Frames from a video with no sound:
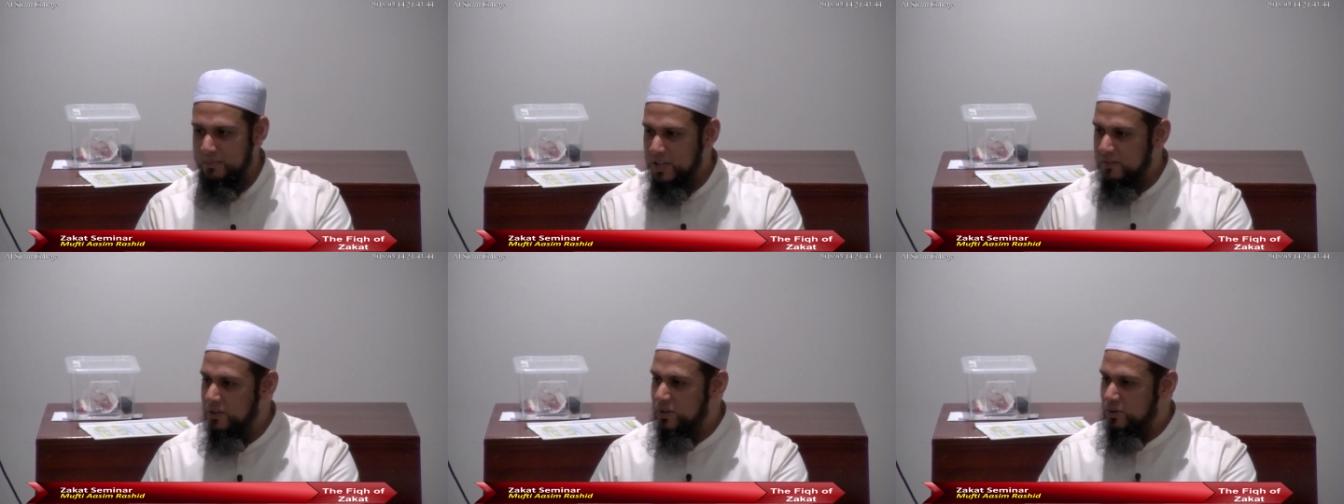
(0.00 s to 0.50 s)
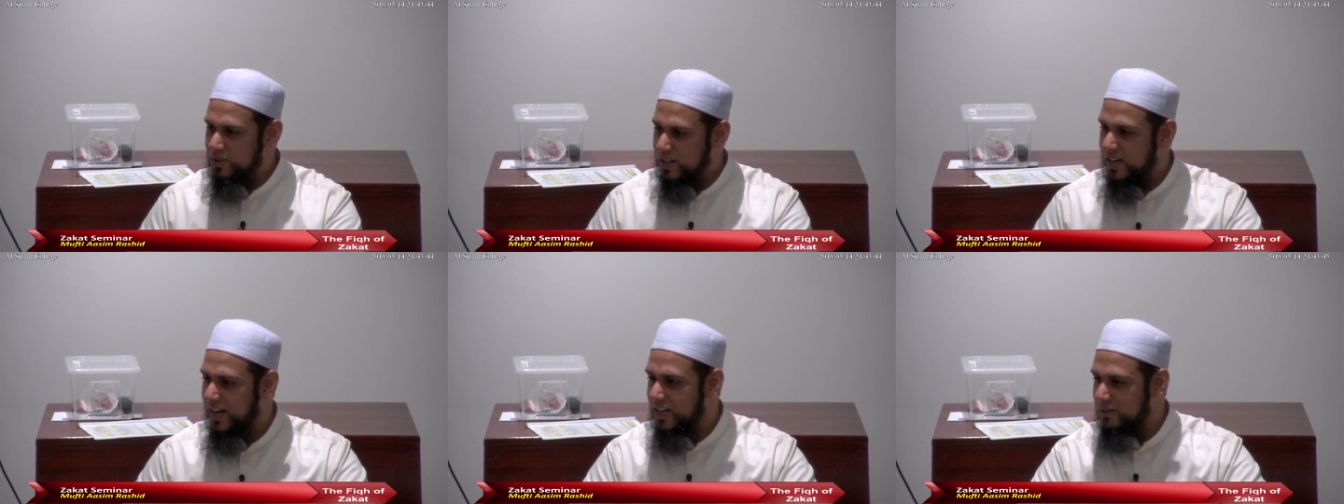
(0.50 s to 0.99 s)
I'm giving you
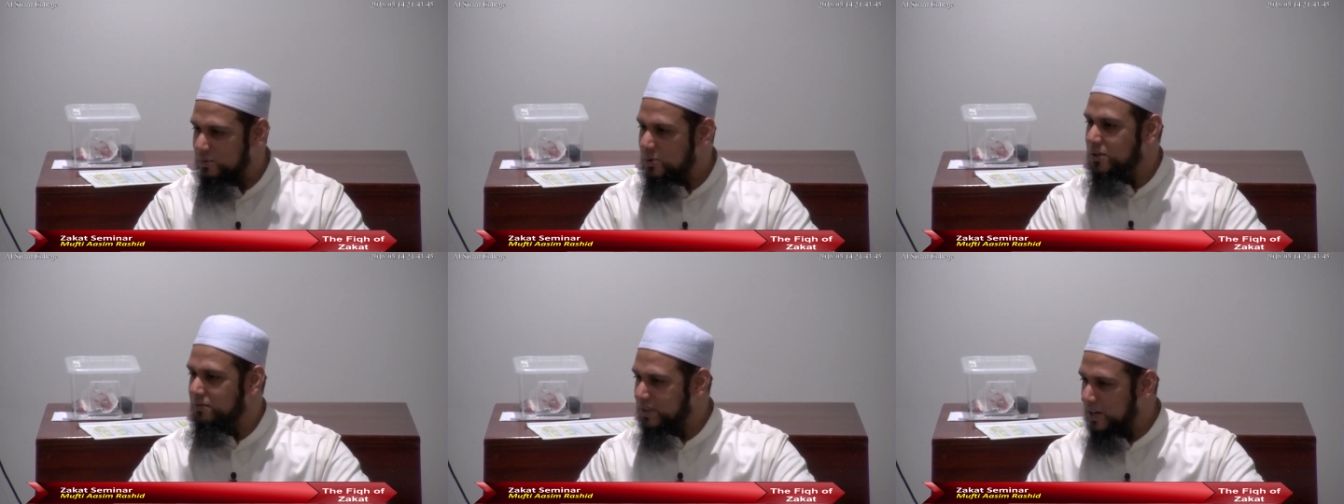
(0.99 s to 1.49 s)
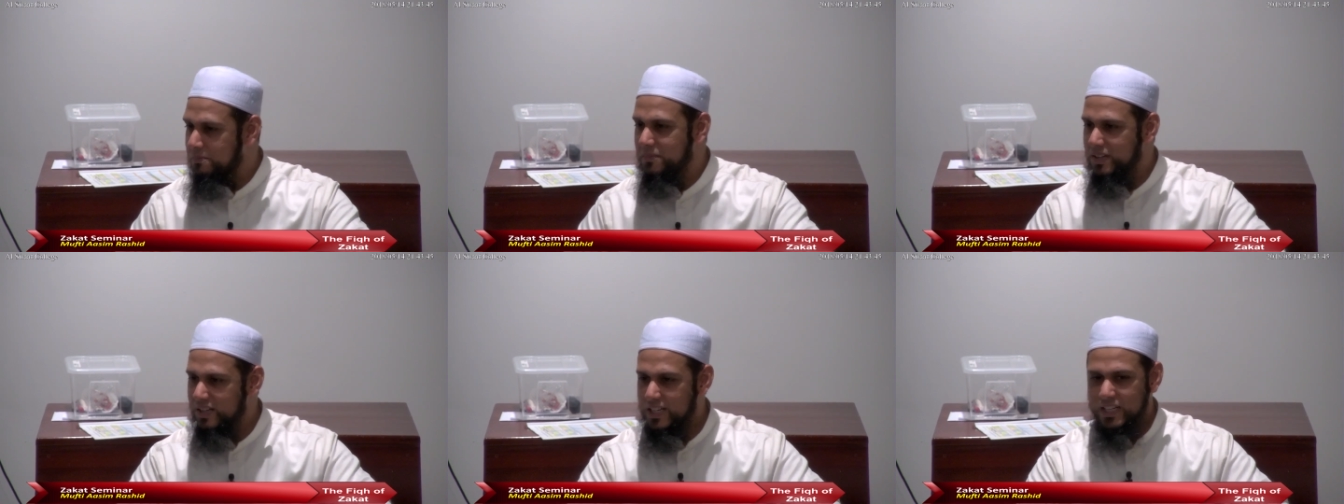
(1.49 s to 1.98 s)
the kind of rule of
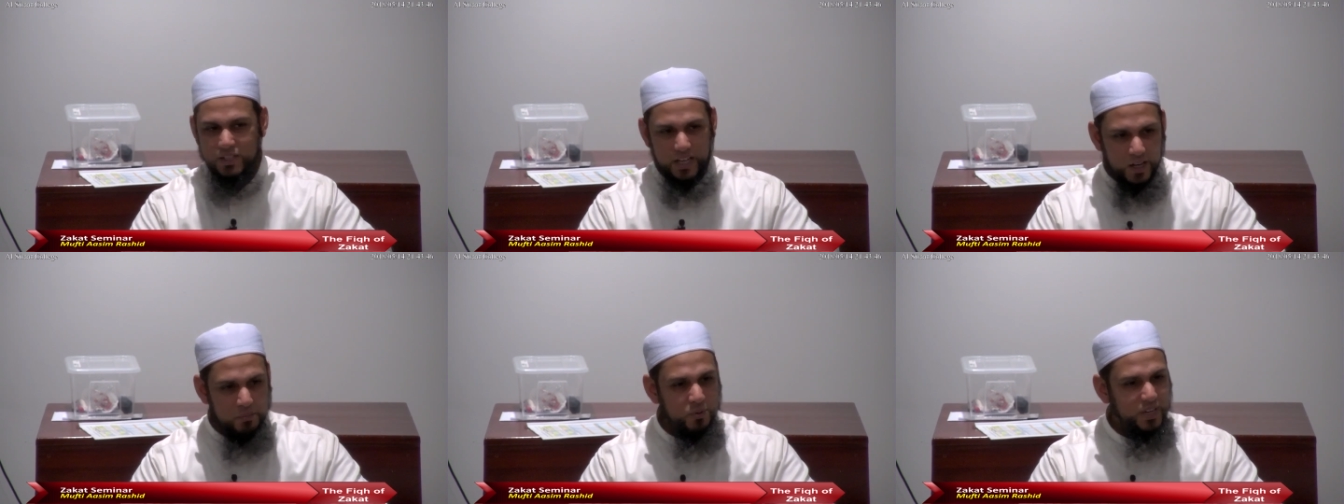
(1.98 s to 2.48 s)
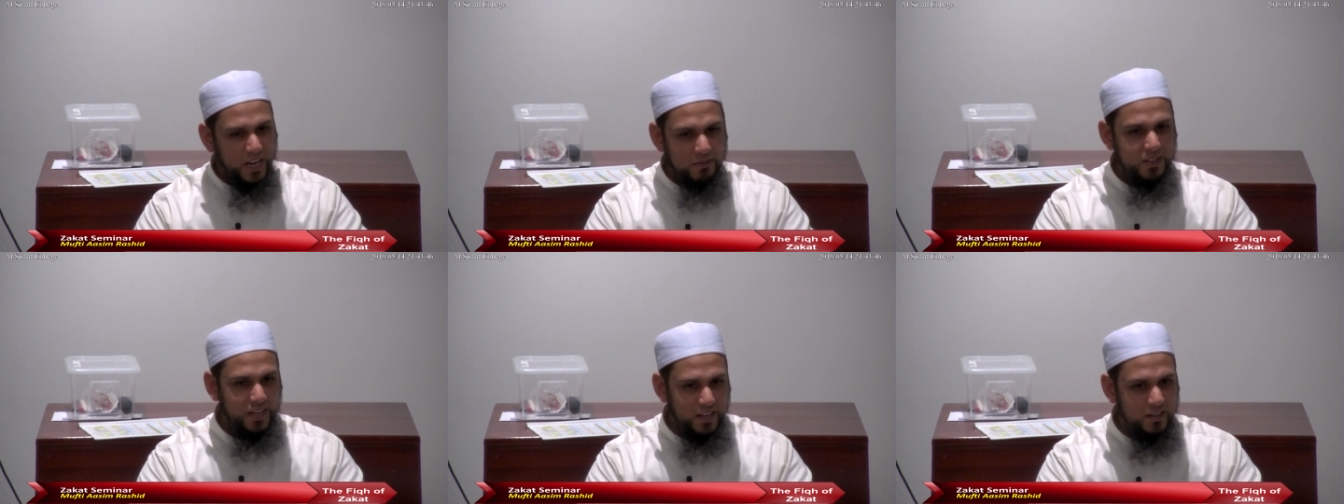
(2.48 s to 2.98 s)
thumb to help you
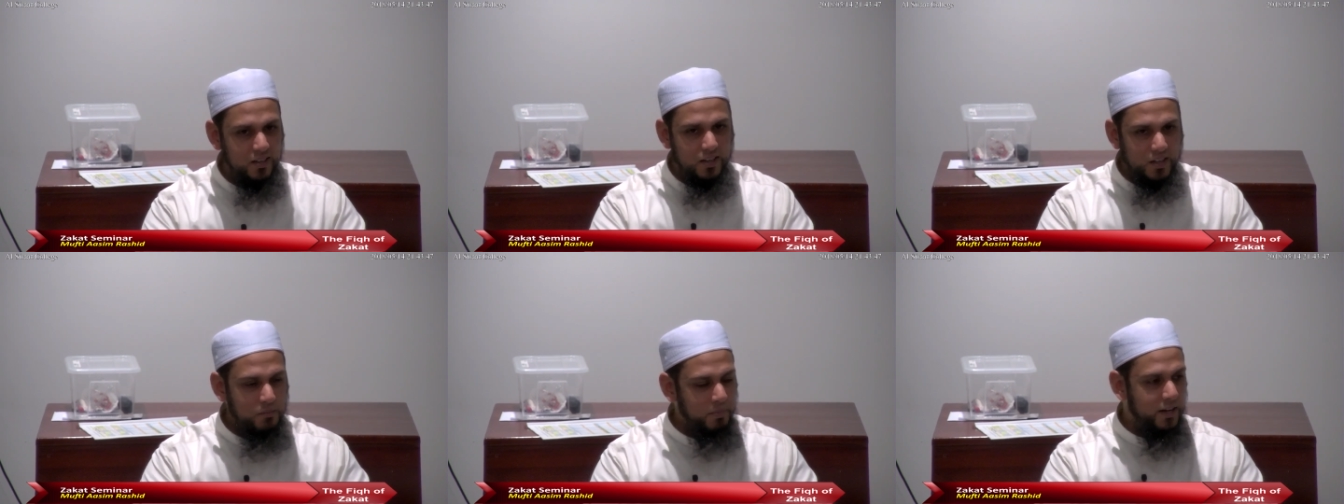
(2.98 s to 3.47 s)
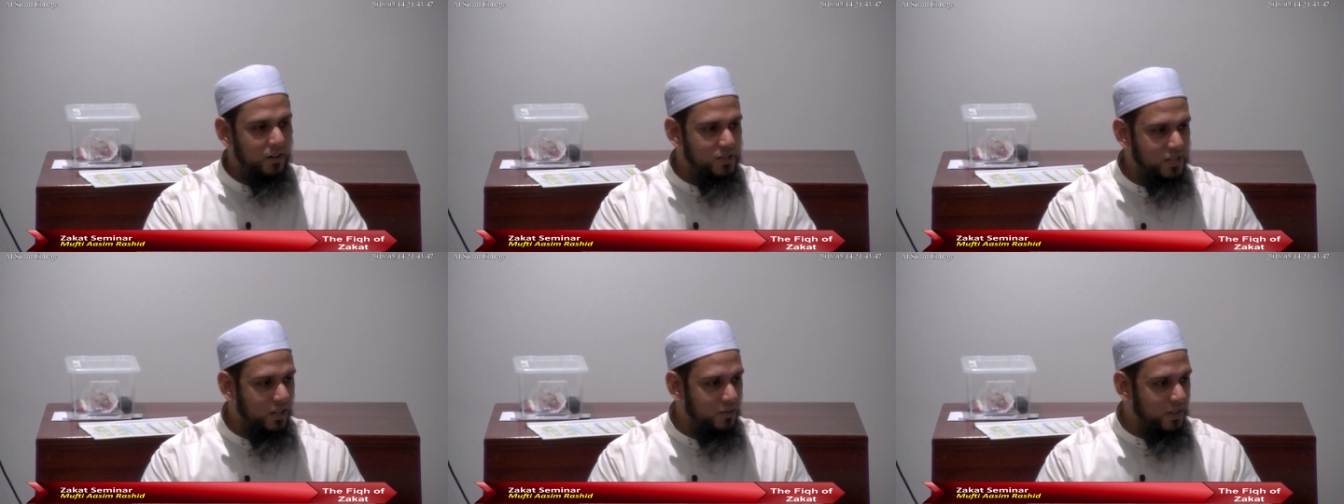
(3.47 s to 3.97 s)
navigate it by
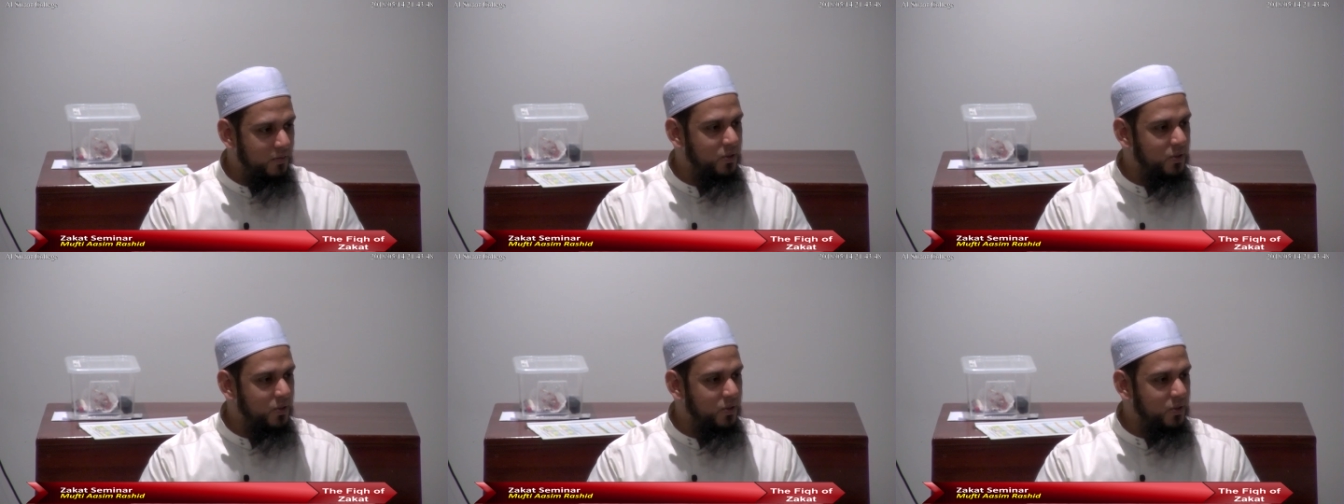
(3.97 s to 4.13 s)
yourself.